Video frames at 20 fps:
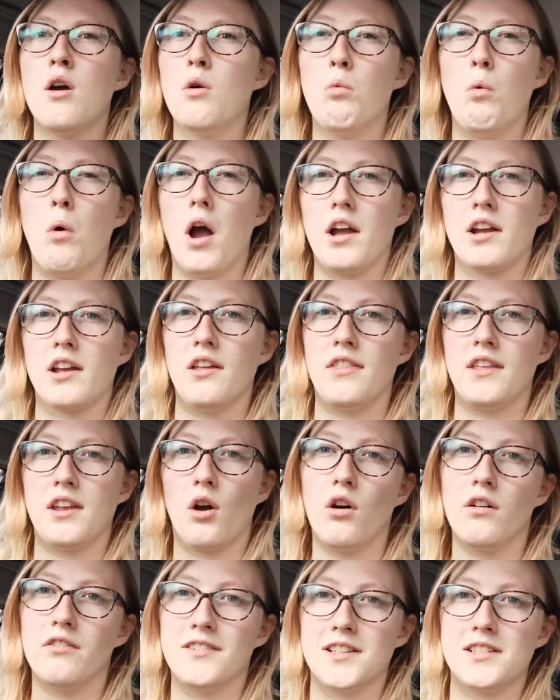work at the
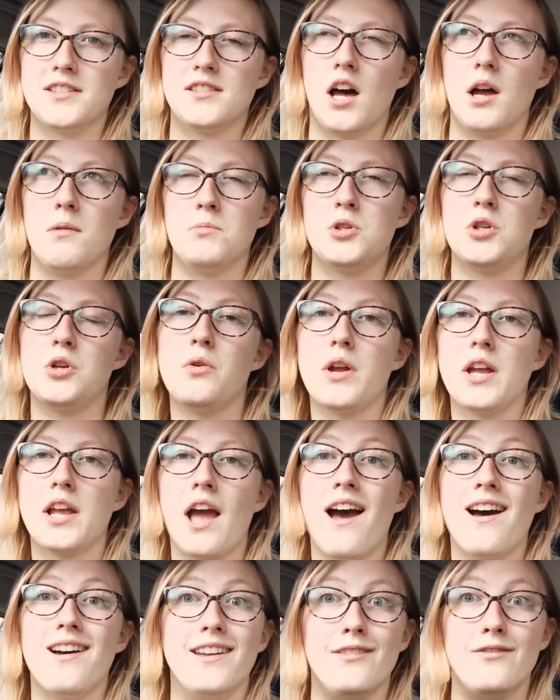office that I'm shooting
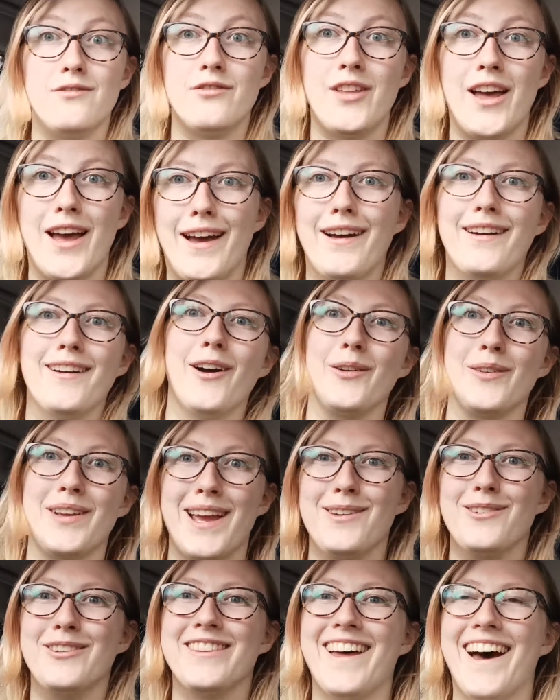at, if they're
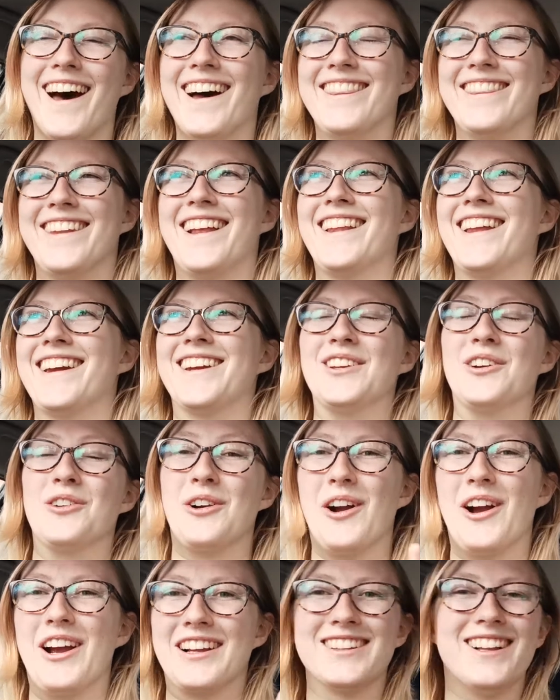okay with that and they're an
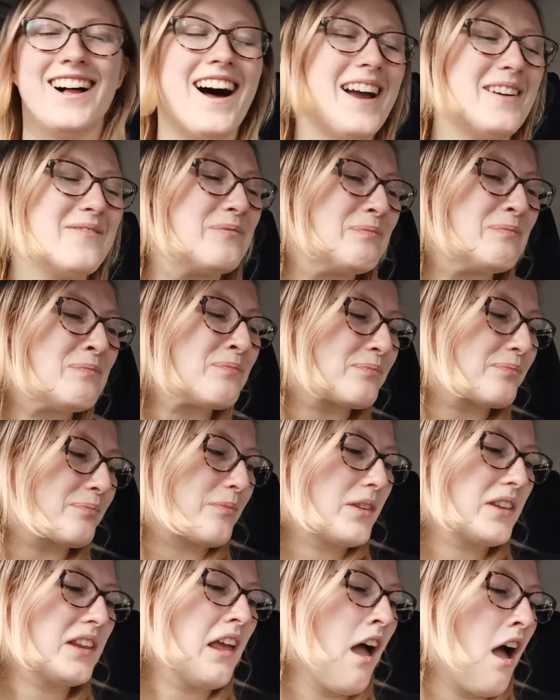ongoing client.
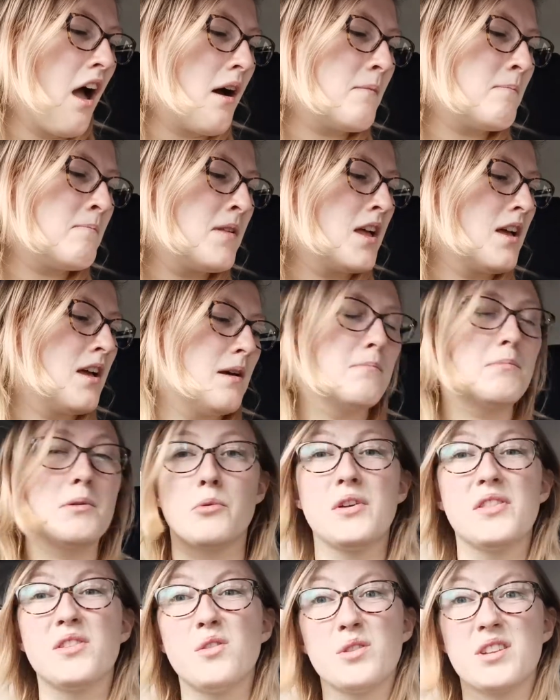
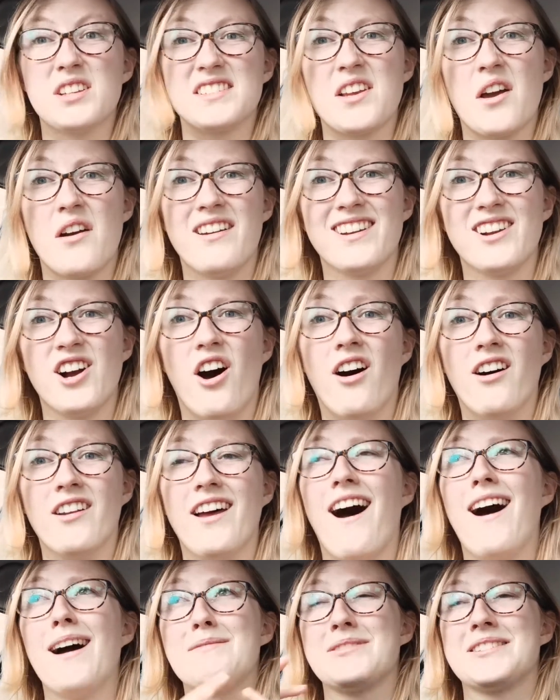But with all that's going
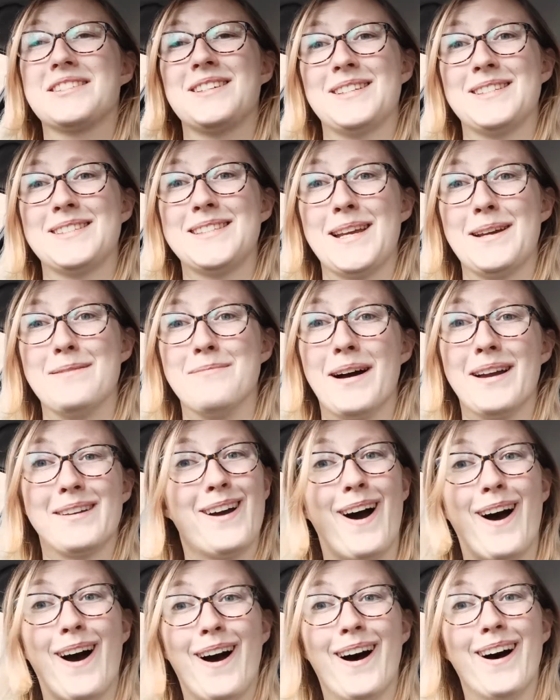on, I'm just going to sit in my
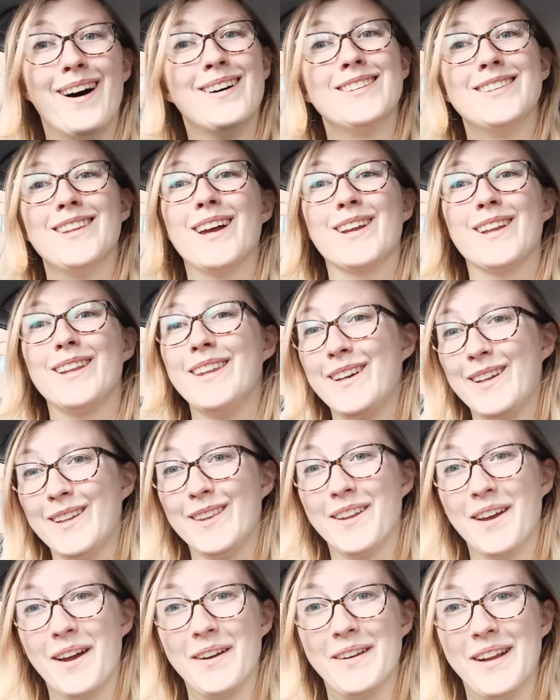car like a
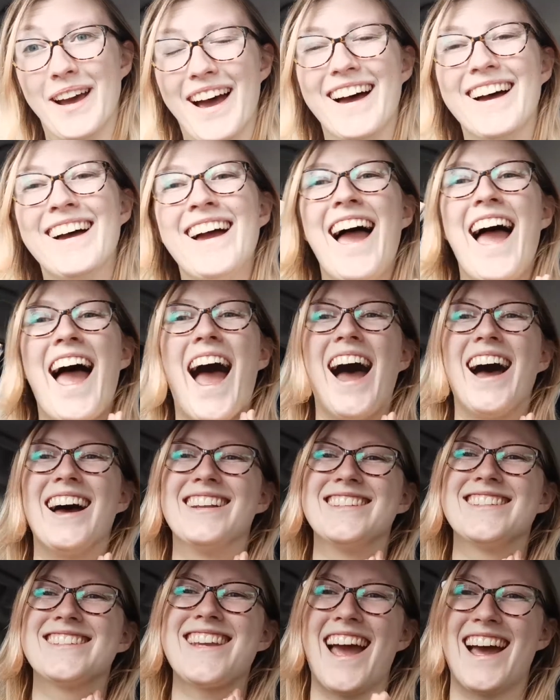little loner
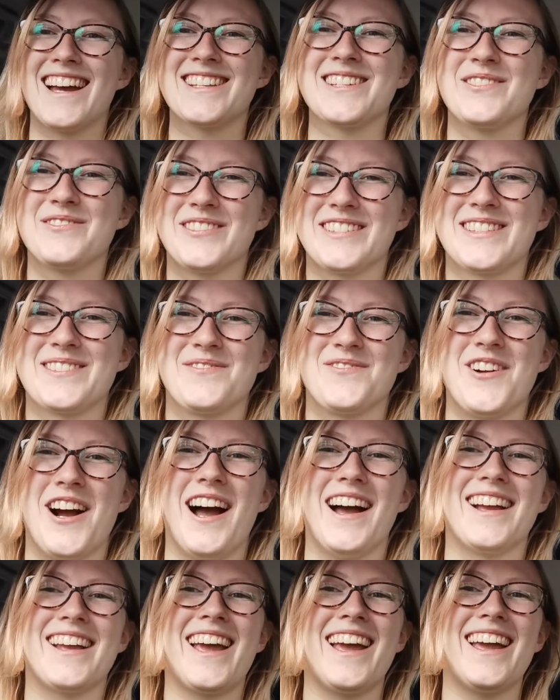and catch up with some
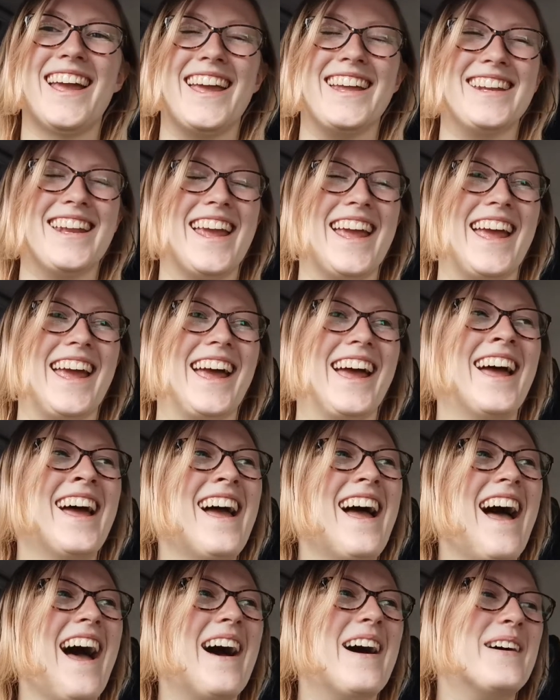work in here.
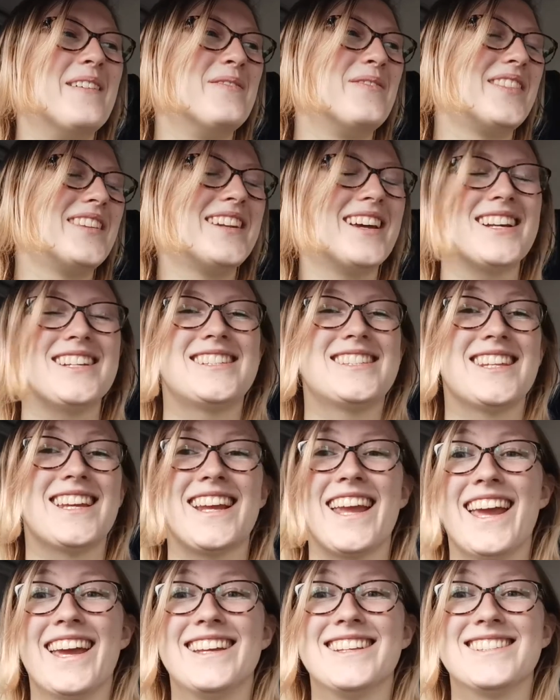The nice
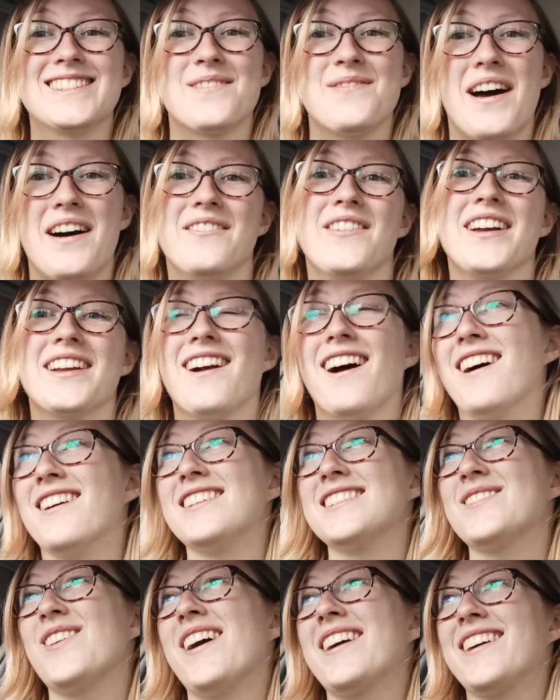thing is about my
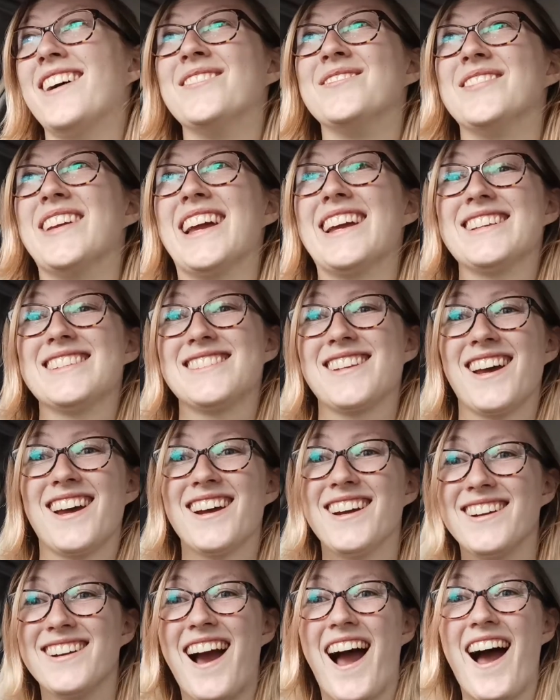car, it's quite comfy,
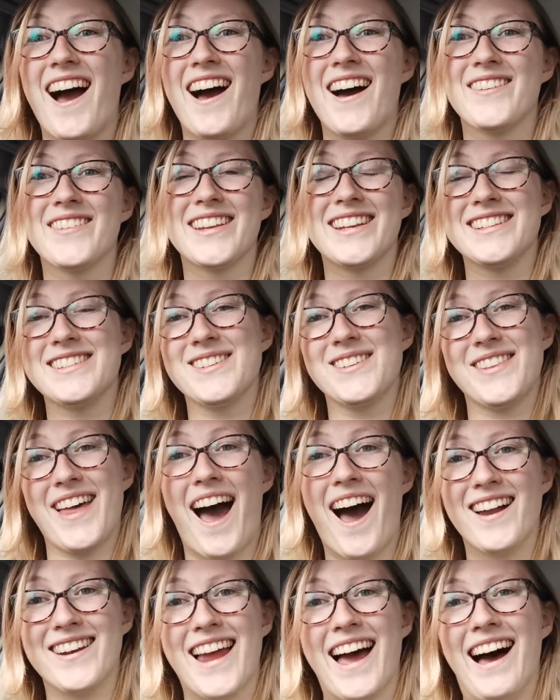so I'm going to do
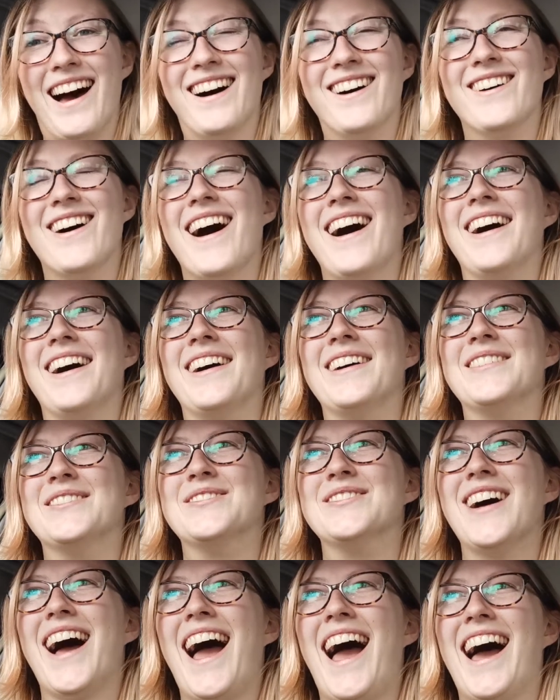that now,
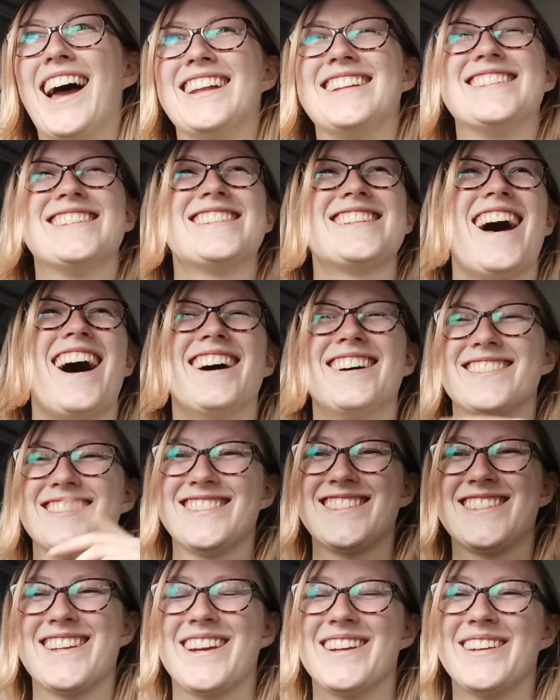and
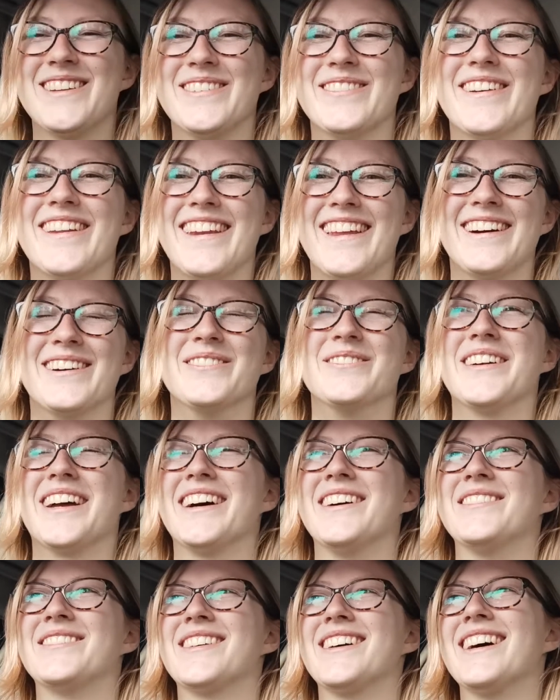I'll show you a little bit
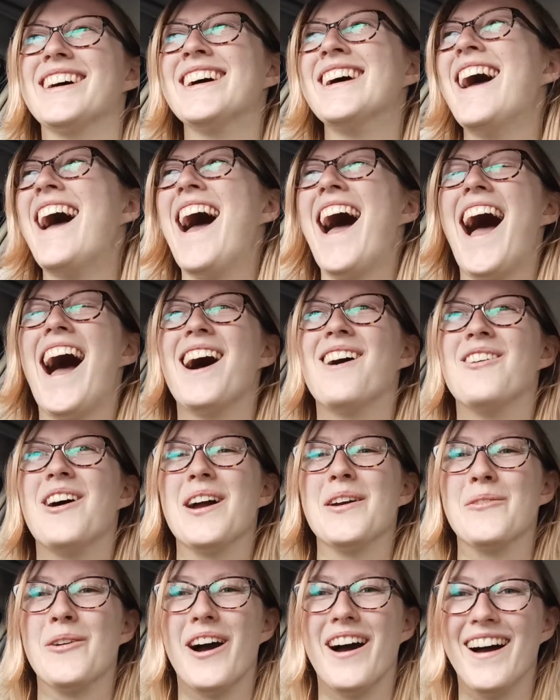of how
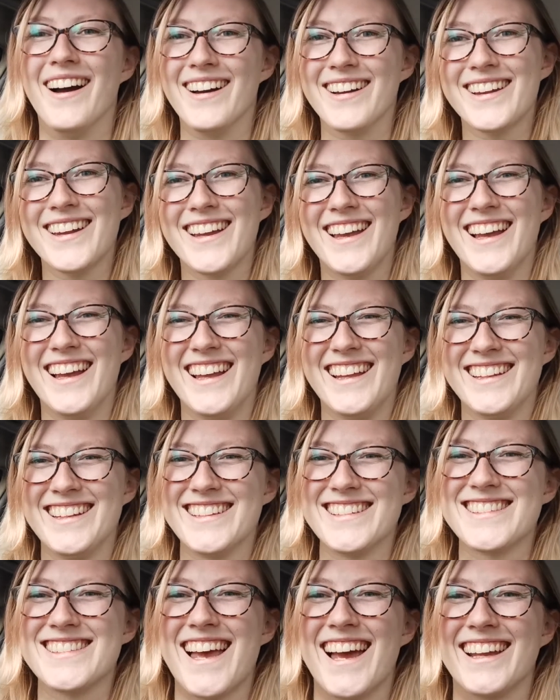I work in
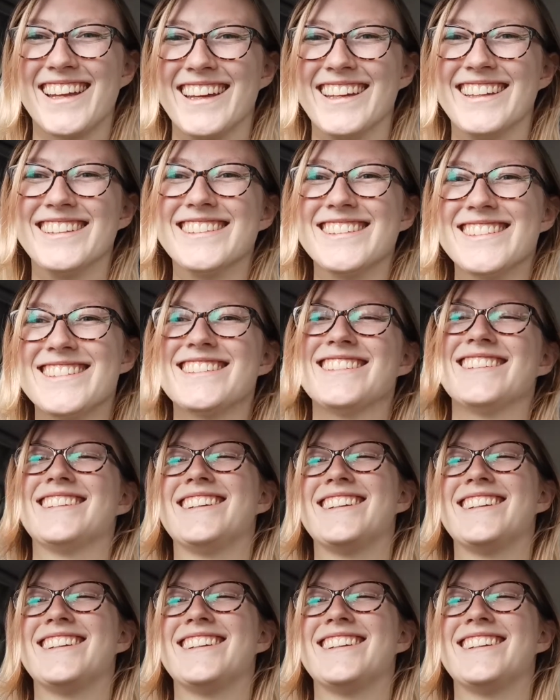a second.